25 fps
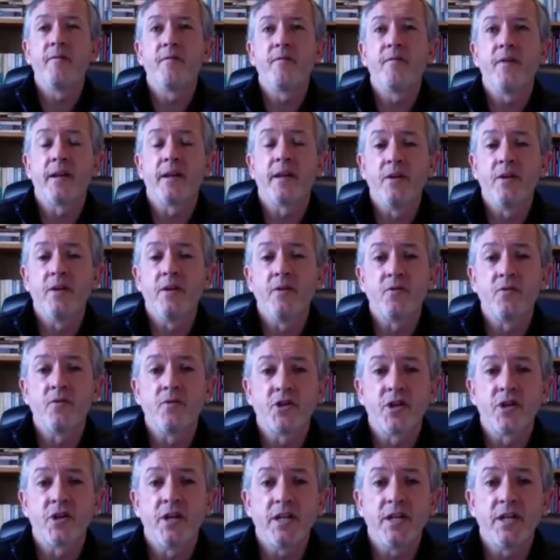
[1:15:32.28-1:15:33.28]
at a local
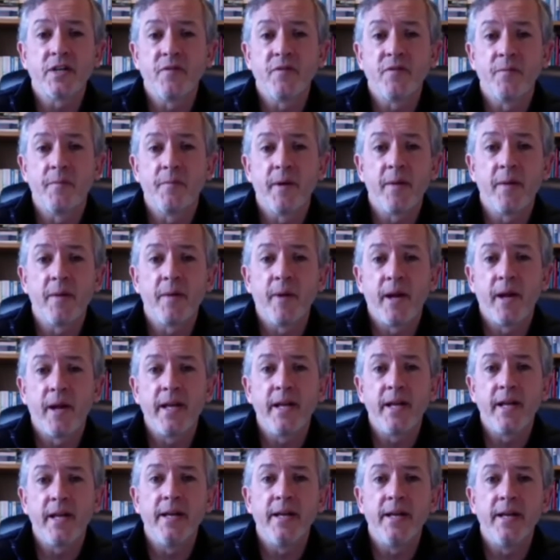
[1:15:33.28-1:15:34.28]
church for many many
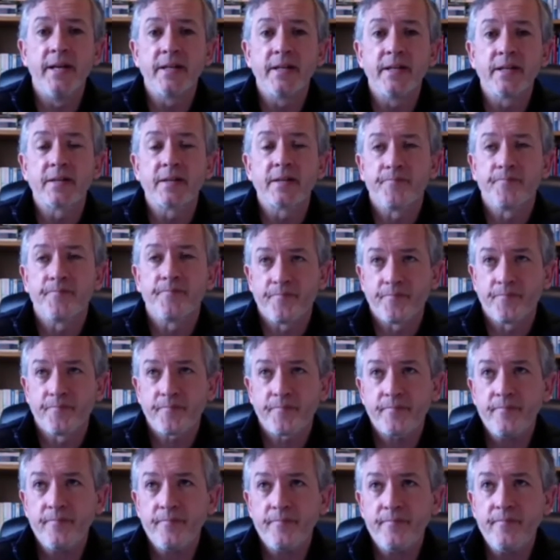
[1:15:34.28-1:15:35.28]
years,
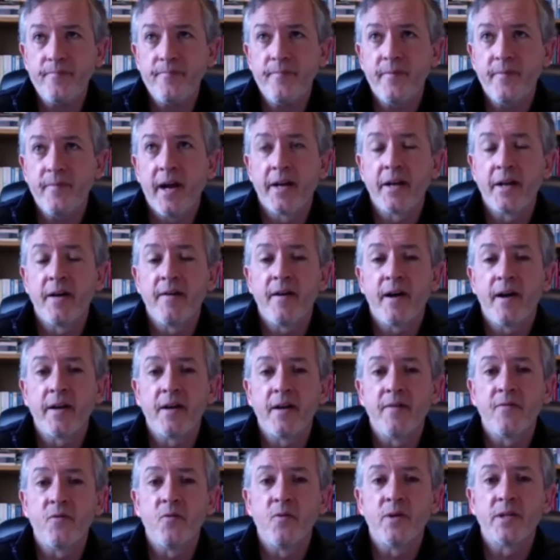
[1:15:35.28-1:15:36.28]
and I and
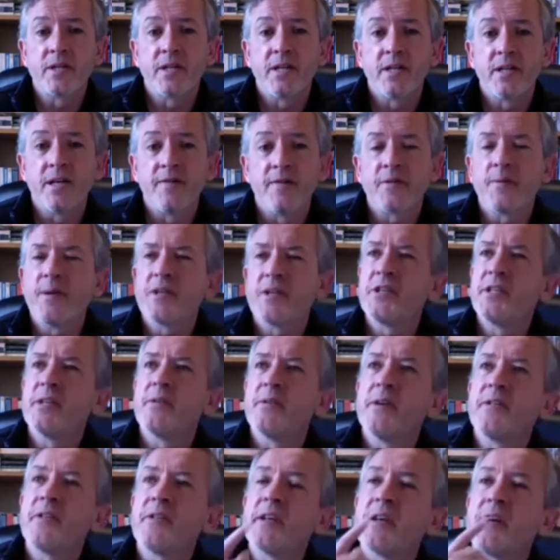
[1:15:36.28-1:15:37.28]
I've always loved. Oh, actually,
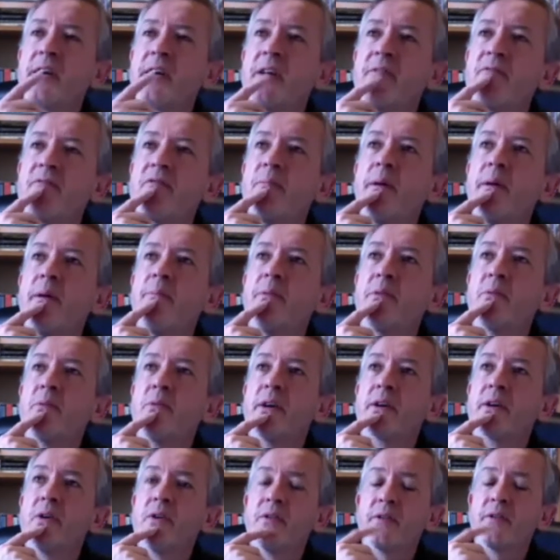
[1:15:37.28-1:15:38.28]
no, I think I have remembered where
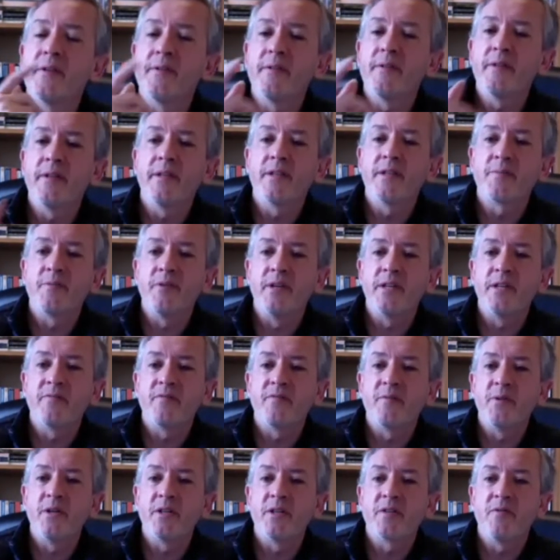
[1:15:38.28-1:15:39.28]
I got the, the inspiration
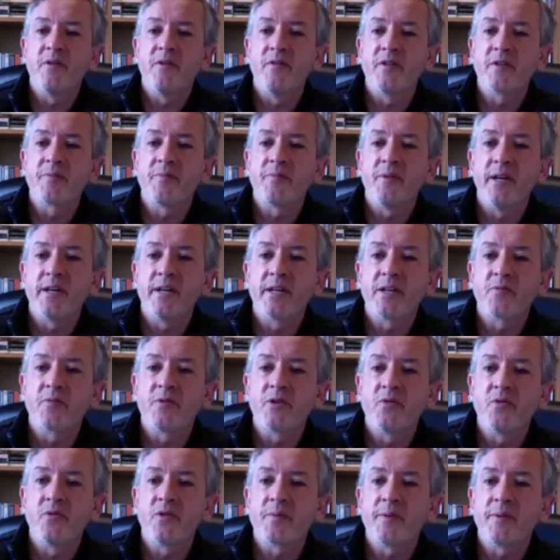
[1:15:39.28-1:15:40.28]
for Birds Flew Over the Spire because we
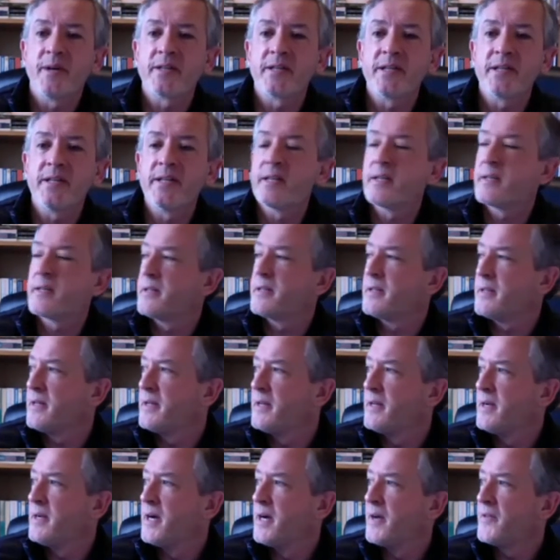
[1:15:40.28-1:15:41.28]
talked about it in.
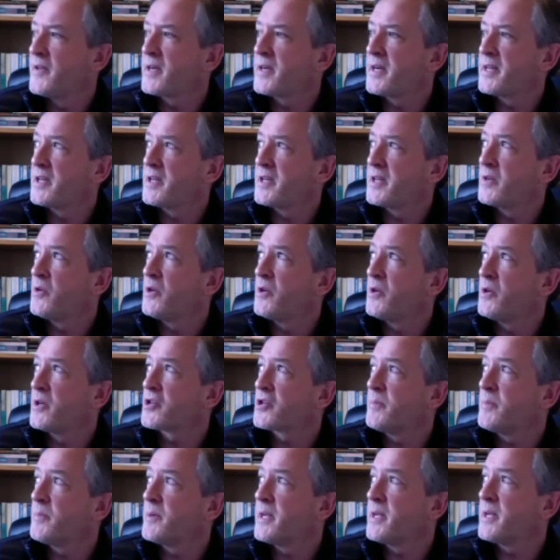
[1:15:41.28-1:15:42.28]
I think I did a
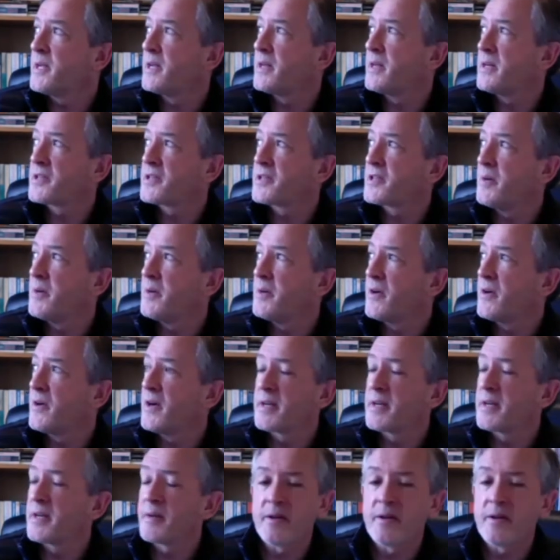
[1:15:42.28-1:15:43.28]
workshop here last time where
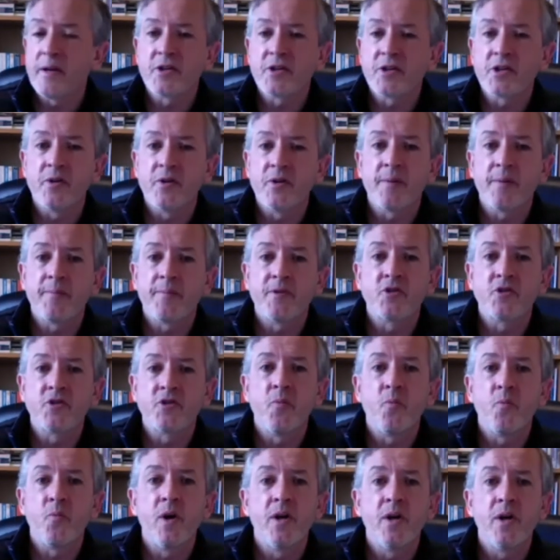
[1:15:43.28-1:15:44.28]
I, I showed up a
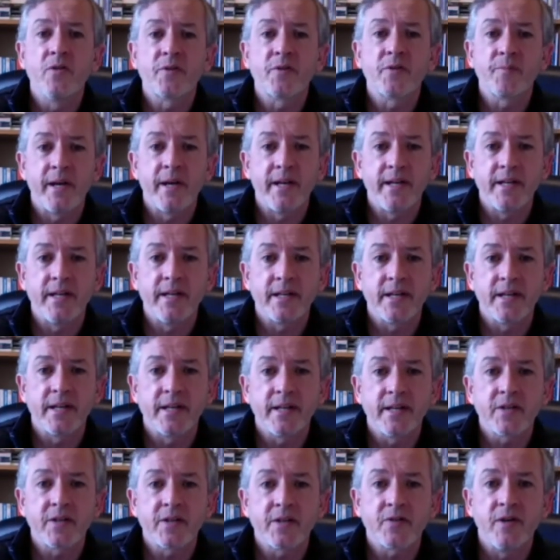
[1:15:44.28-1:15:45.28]
John Wells painting.
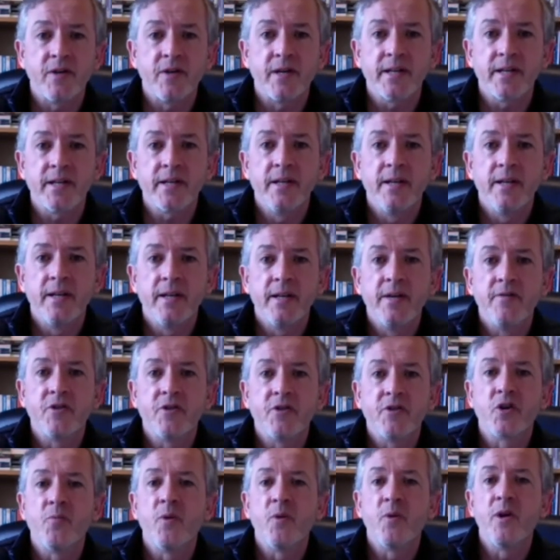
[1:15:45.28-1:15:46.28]
That's right, the
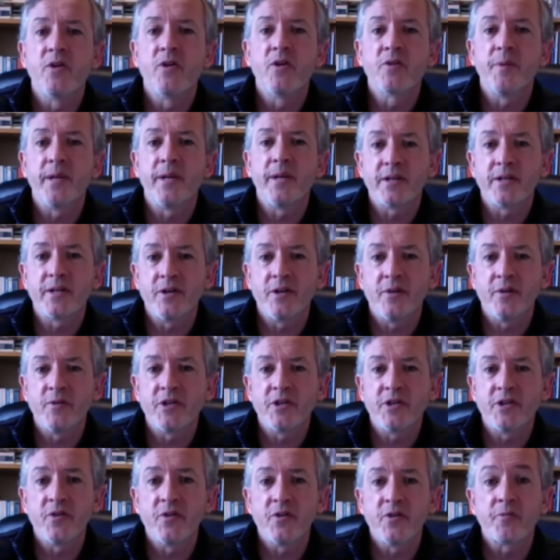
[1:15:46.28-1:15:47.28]
John Wells picture, which
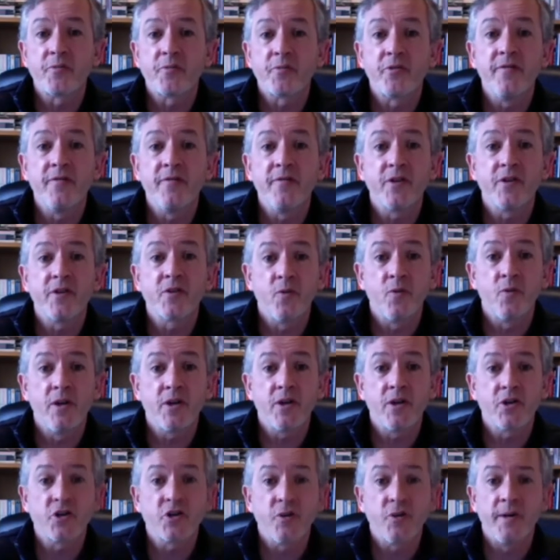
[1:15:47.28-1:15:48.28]
is on the previous
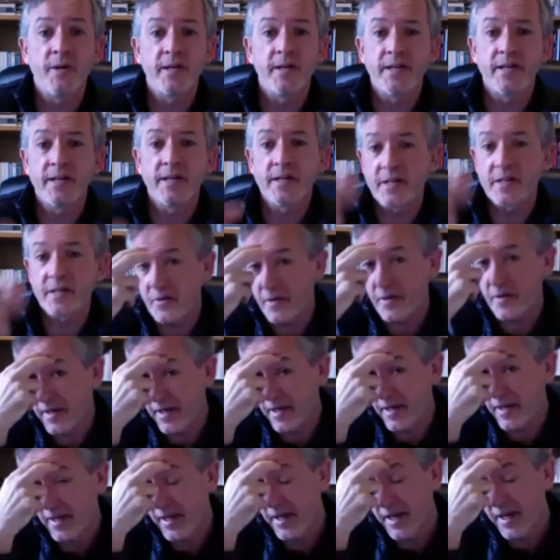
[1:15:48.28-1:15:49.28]
workshop I did. So
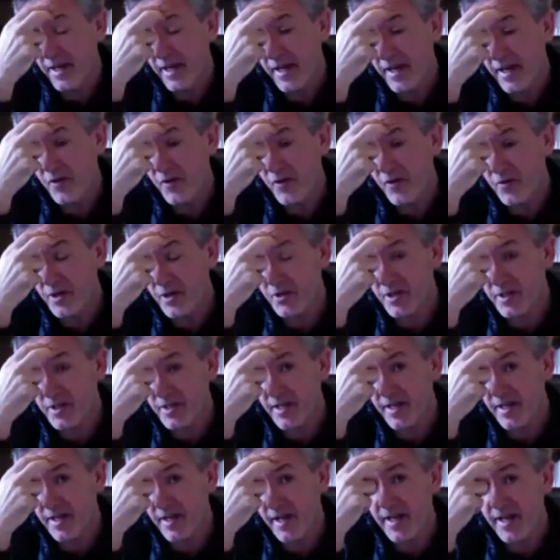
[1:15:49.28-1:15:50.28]
if you're
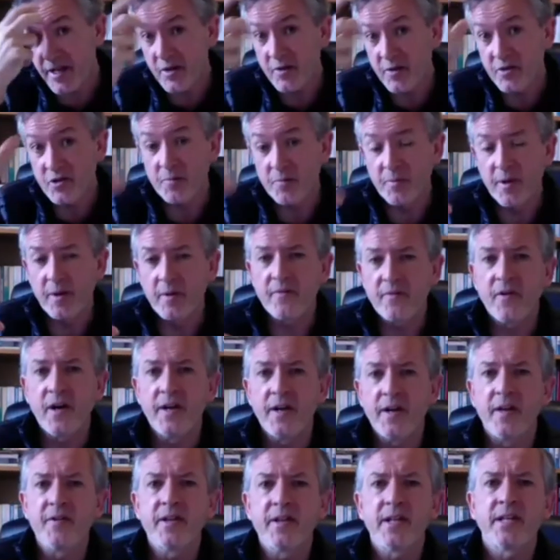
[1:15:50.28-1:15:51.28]
interested in that, you should be able to
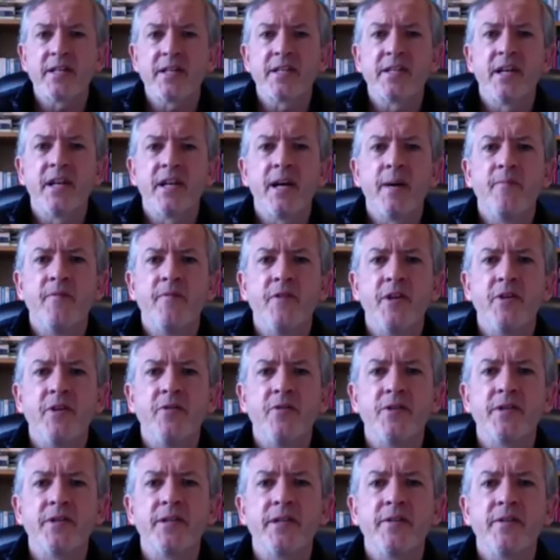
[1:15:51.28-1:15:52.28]
find. It. I think that's still up, Vida,
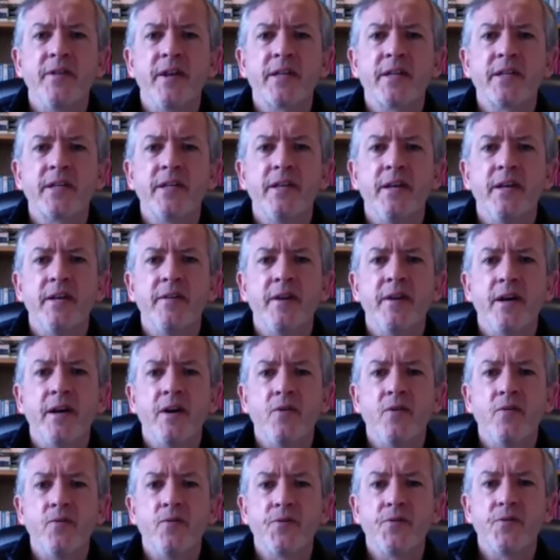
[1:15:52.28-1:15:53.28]
isn't it? That uh, that
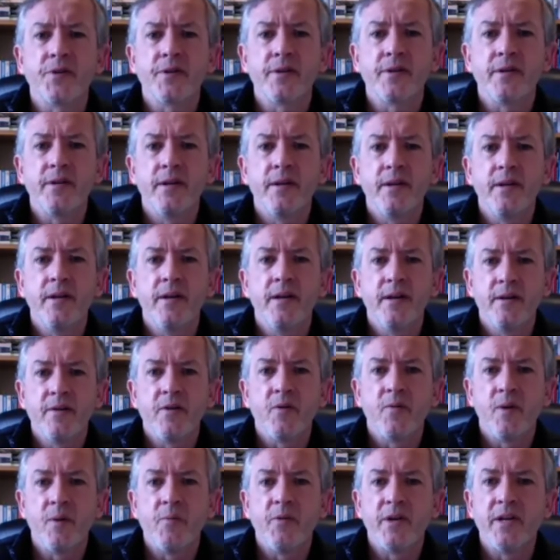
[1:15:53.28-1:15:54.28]
old,
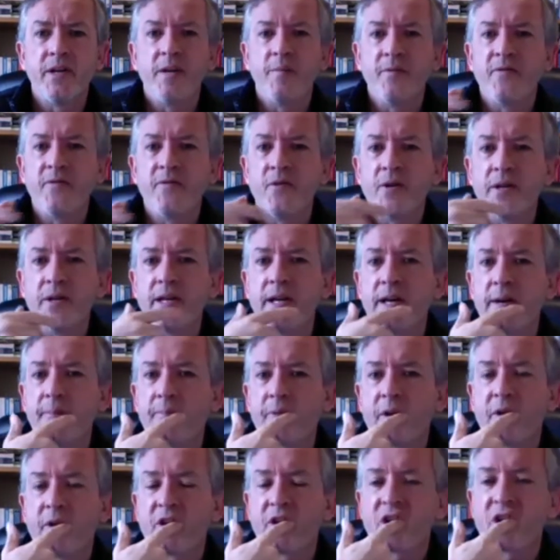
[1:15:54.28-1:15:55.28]
the one we did before. Yeah,
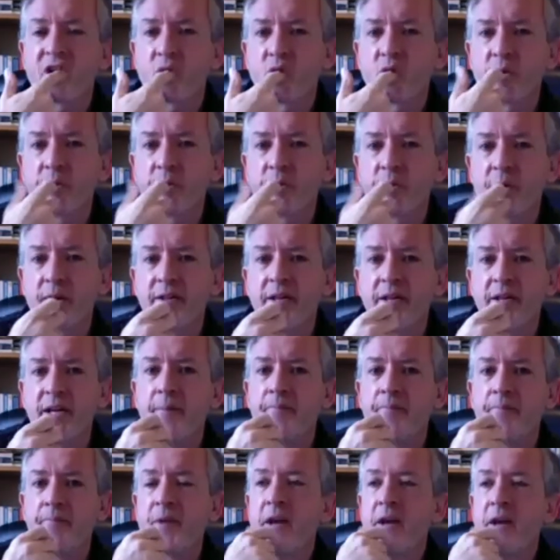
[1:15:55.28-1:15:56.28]
I think I talked about it
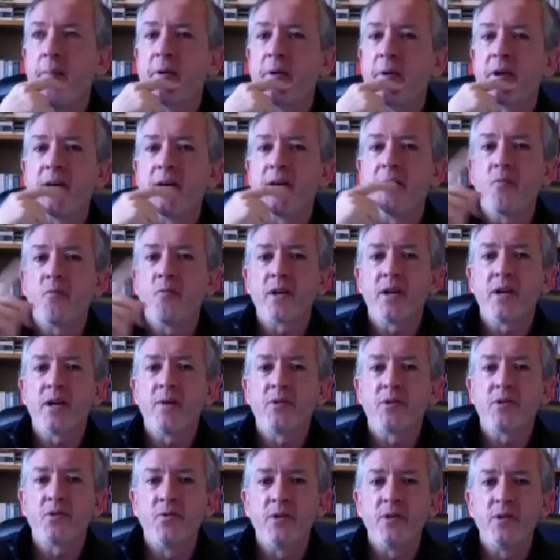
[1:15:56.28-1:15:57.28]
there. But I, what I
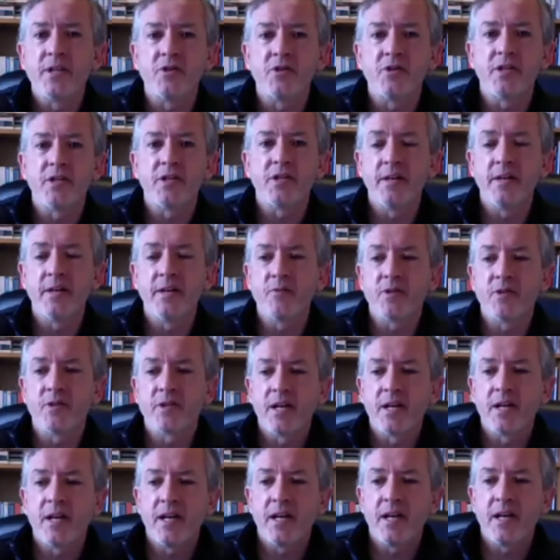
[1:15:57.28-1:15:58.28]
was always interested in was
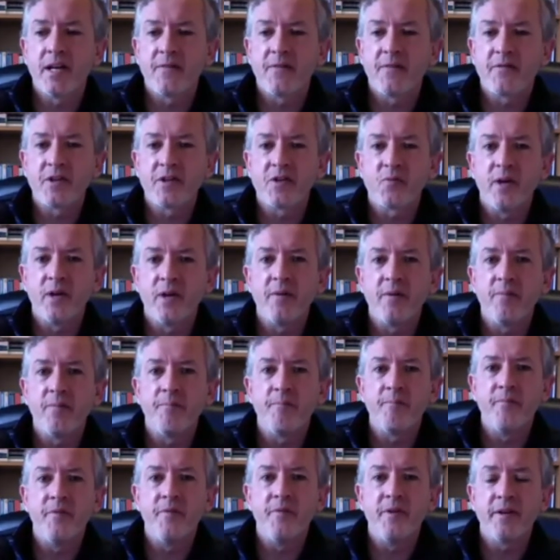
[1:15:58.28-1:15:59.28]
I, I loved this way that
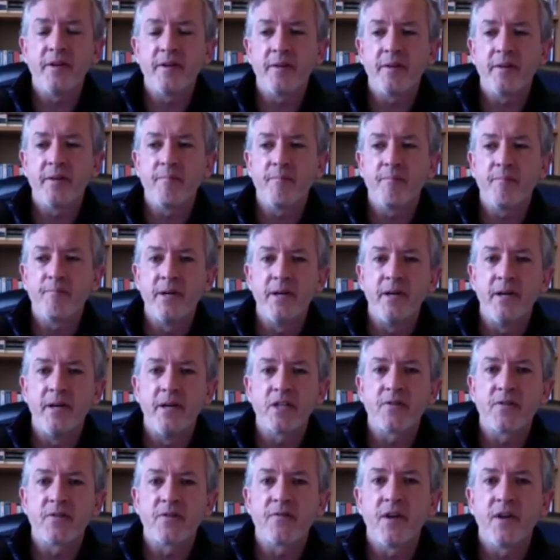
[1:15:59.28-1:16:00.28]
that
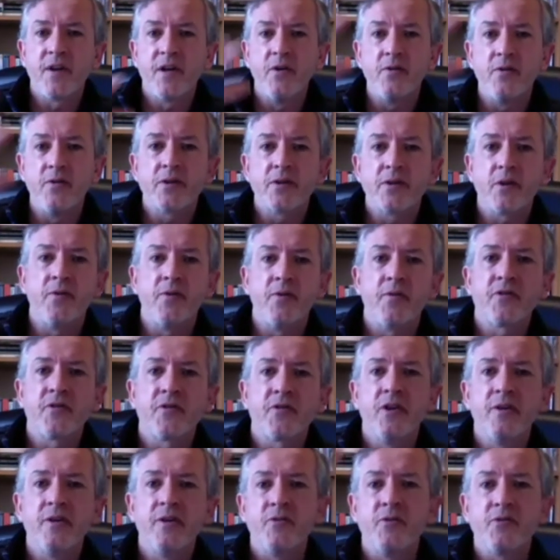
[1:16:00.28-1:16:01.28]
birds float on
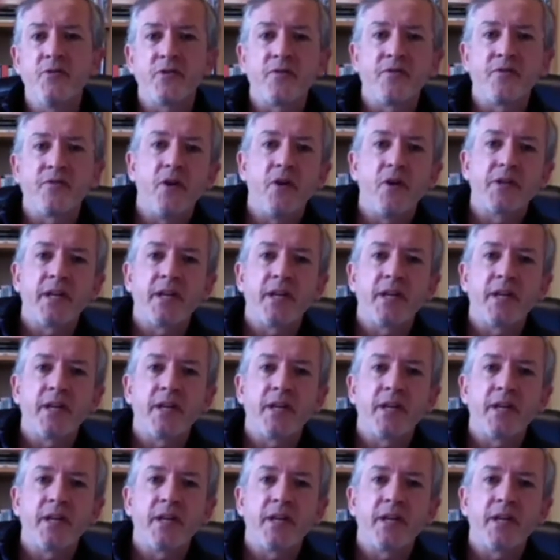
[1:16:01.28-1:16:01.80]
thermals of hot